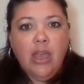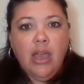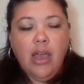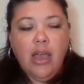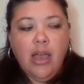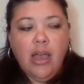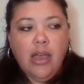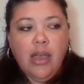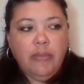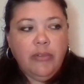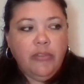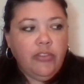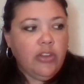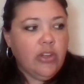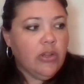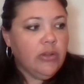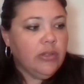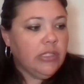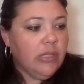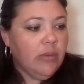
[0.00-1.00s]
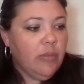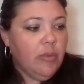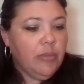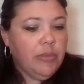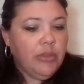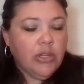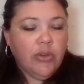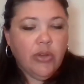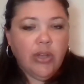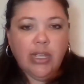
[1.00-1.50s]
Um, if you know someone
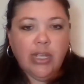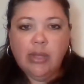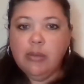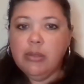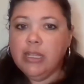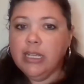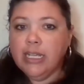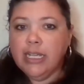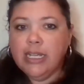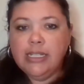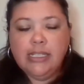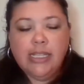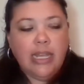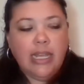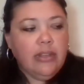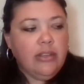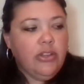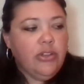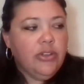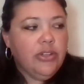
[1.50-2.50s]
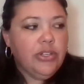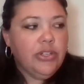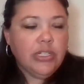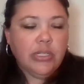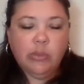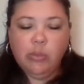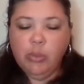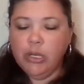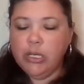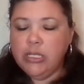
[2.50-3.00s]
with a Cricut, like I said, you can
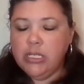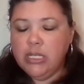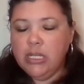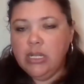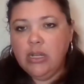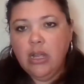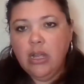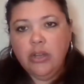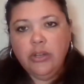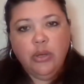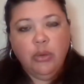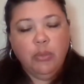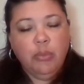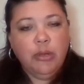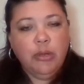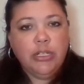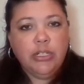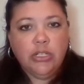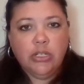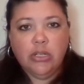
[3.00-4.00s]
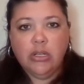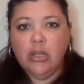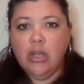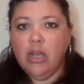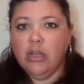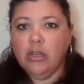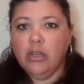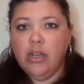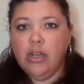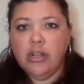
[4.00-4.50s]
just print it on your printer
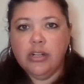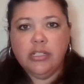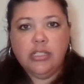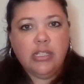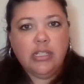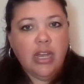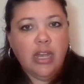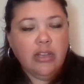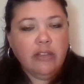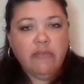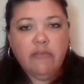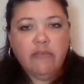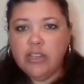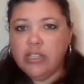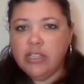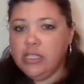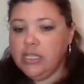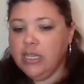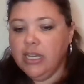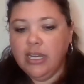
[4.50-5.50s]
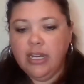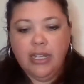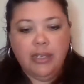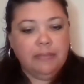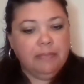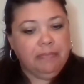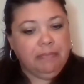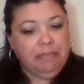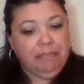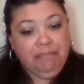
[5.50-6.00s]
on cardstock and fussy cut it.
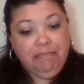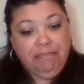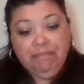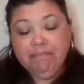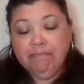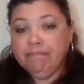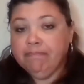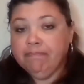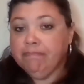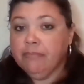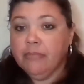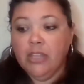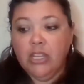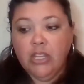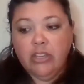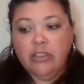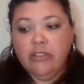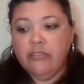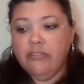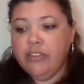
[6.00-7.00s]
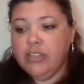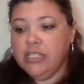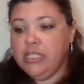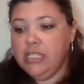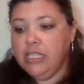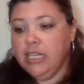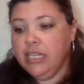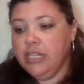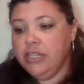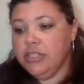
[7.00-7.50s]
You can
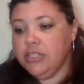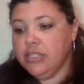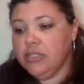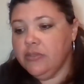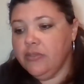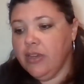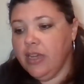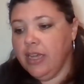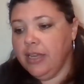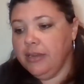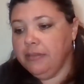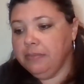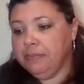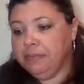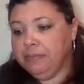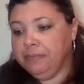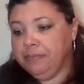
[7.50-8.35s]
fussy cut it just fine.